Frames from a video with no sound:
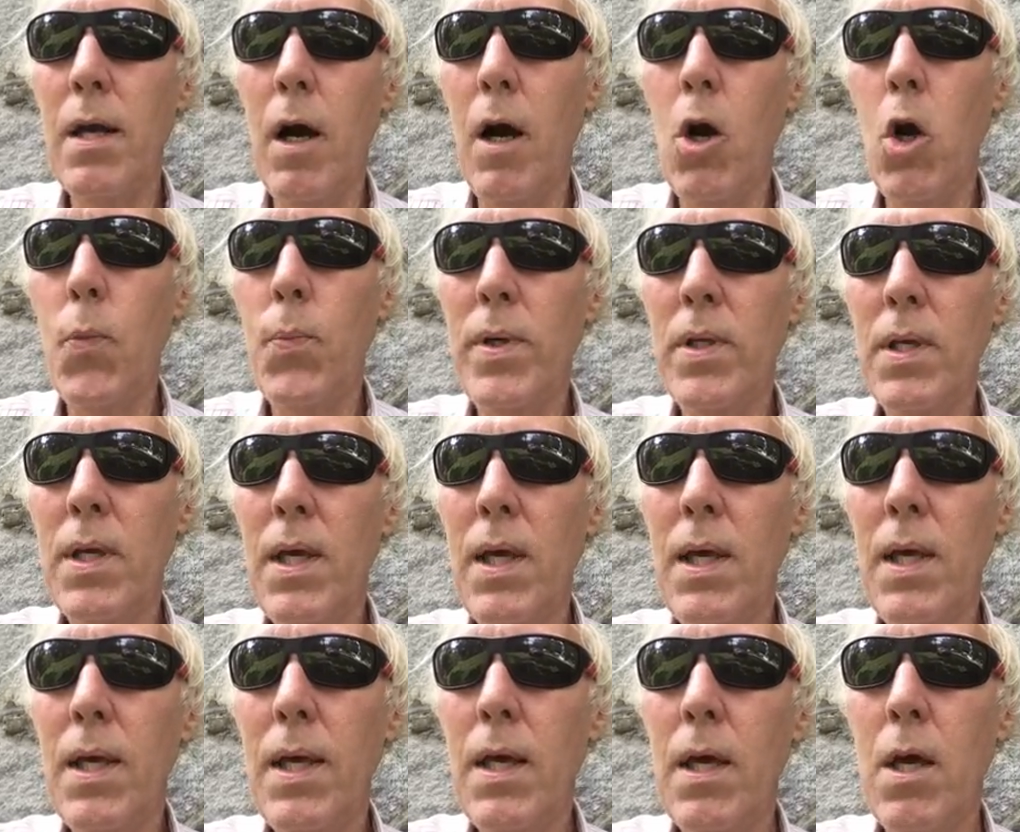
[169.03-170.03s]
and an open
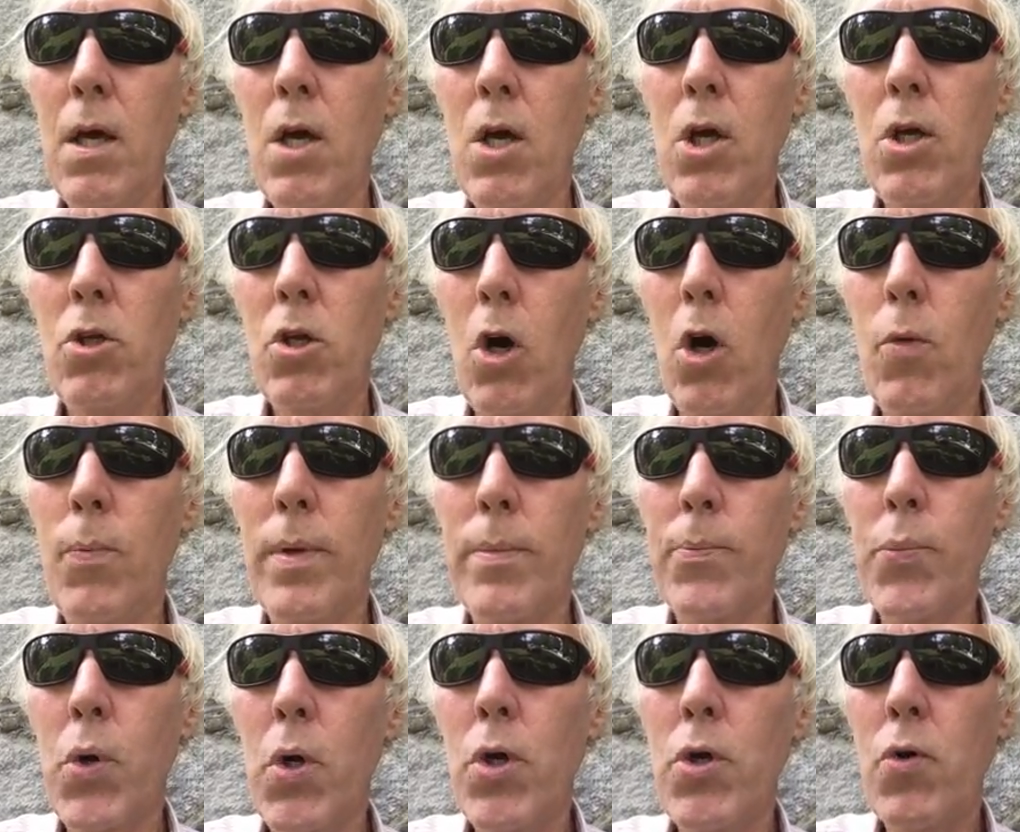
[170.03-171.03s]
key to
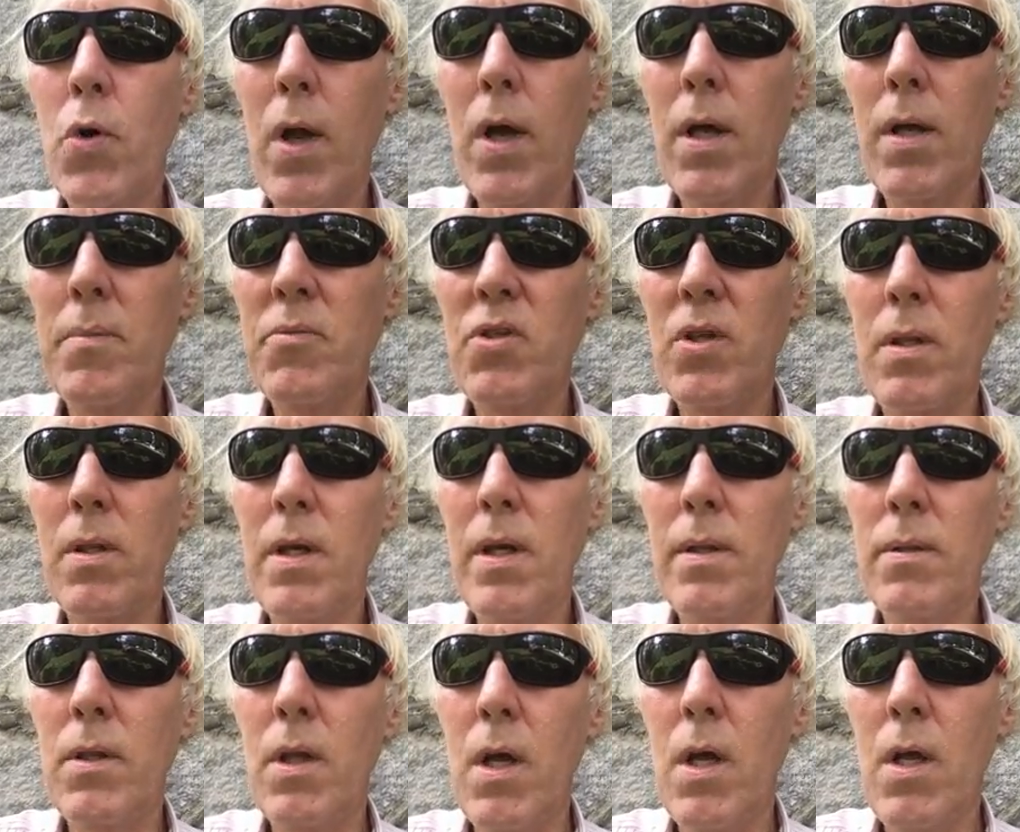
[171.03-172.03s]
open programs, and
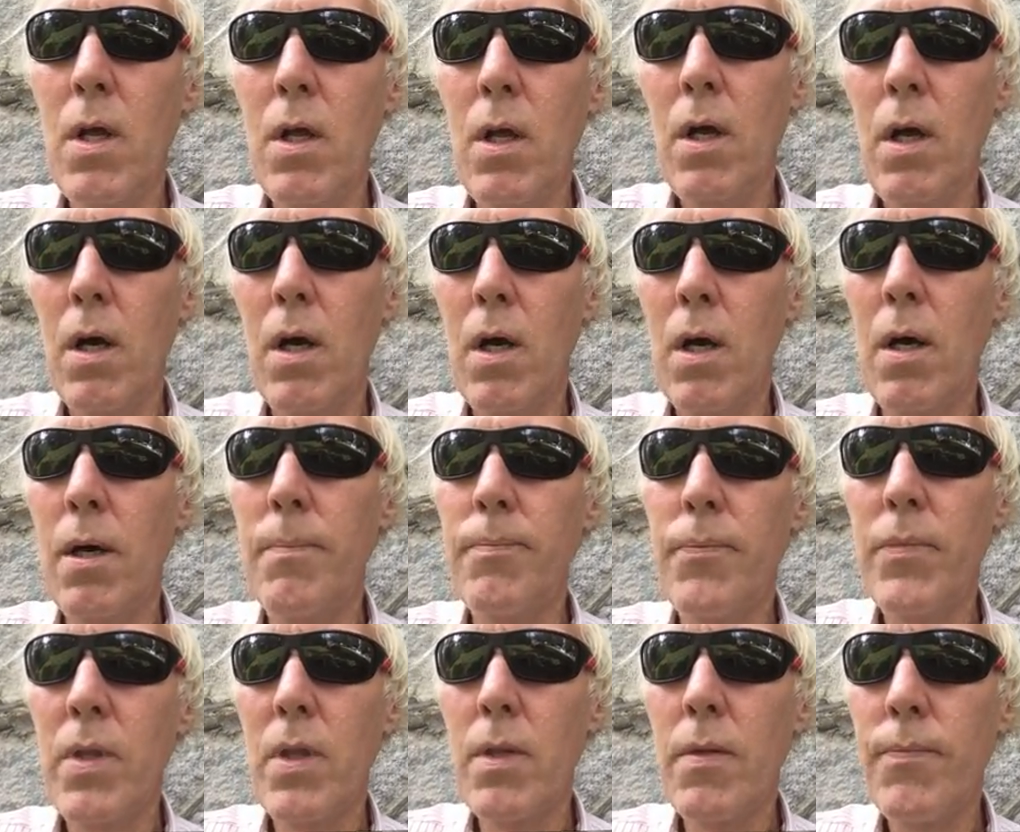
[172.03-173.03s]
then
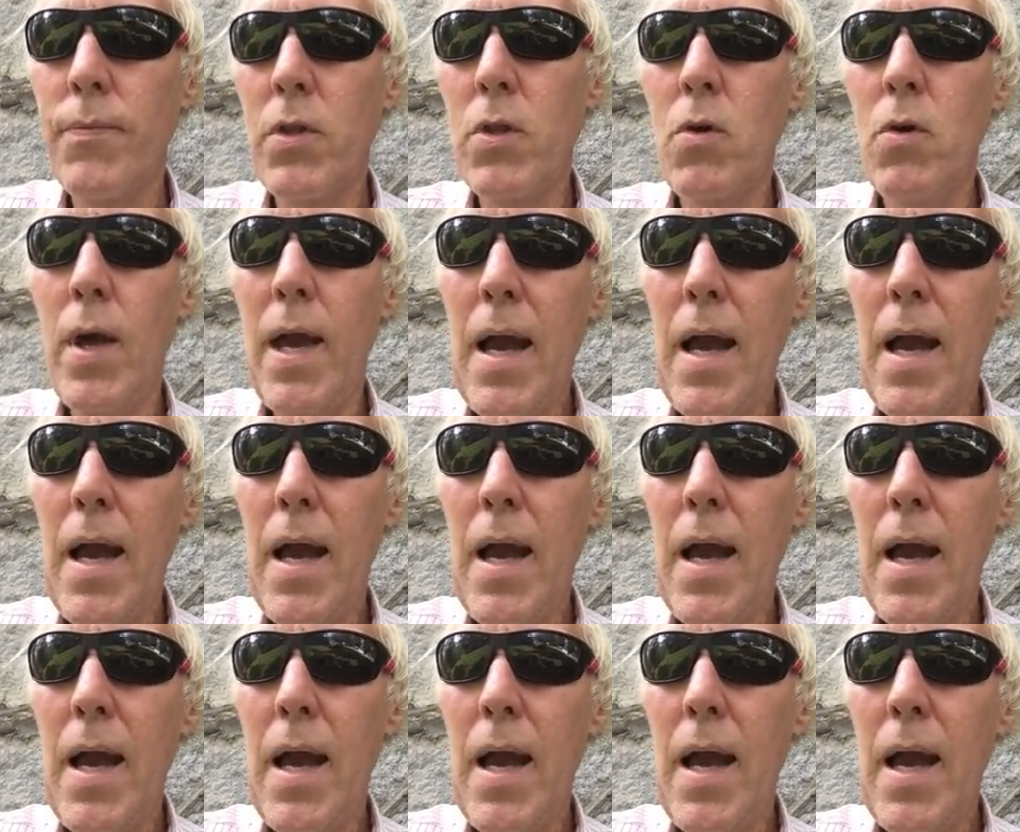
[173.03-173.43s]
you